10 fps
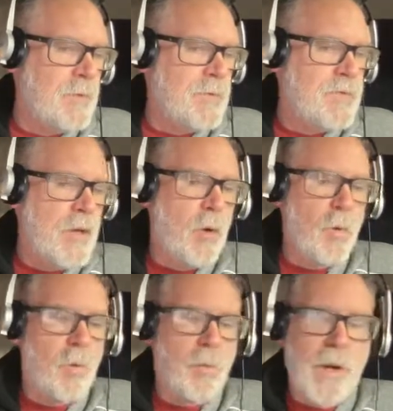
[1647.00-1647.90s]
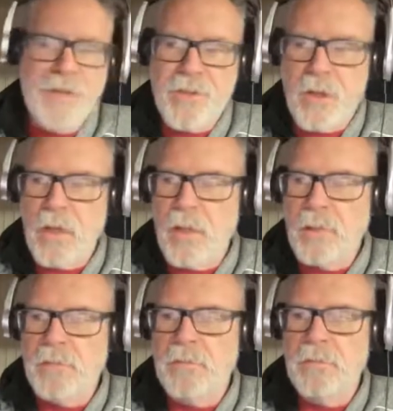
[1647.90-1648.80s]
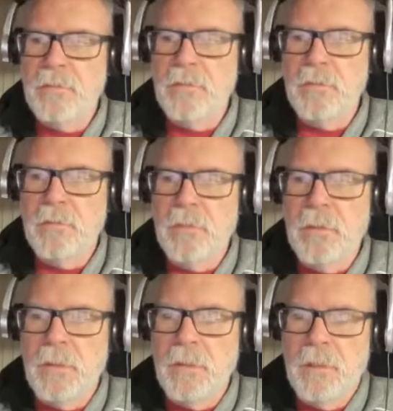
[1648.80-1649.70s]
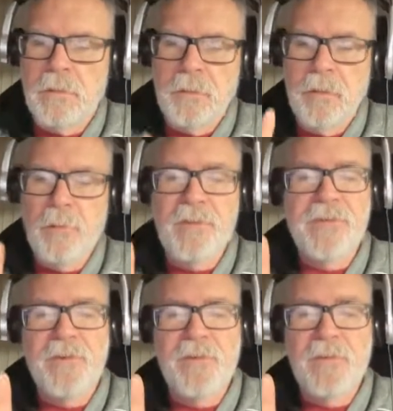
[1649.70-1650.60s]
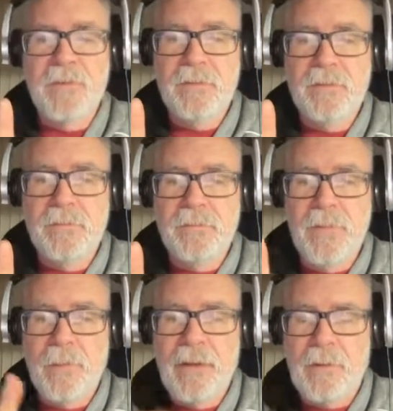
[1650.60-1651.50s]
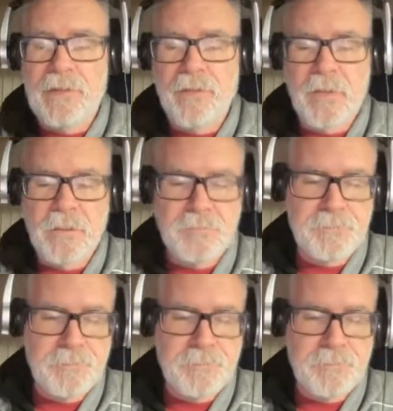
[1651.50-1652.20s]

So Red Dawn, a little bit of trivia about Red Dawn.